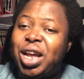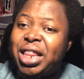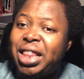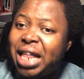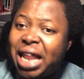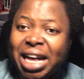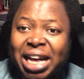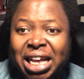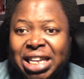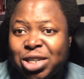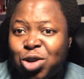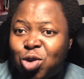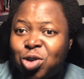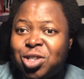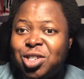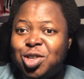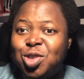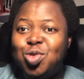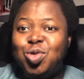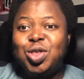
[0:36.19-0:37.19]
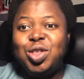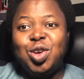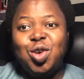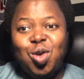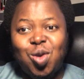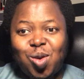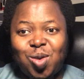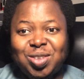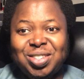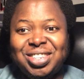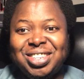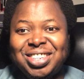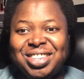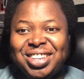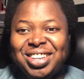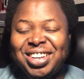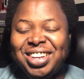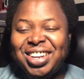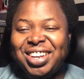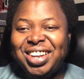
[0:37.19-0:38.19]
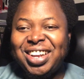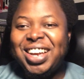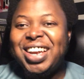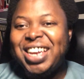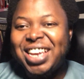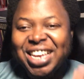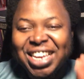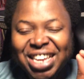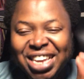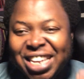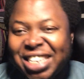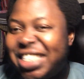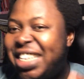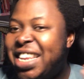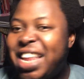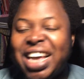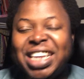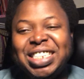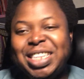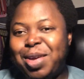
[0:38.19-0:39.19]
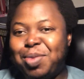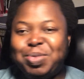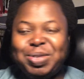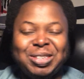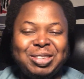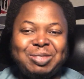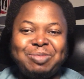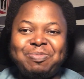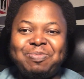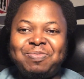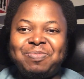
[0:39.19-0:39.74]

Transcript: and then I can continue with the course. Easy next steps.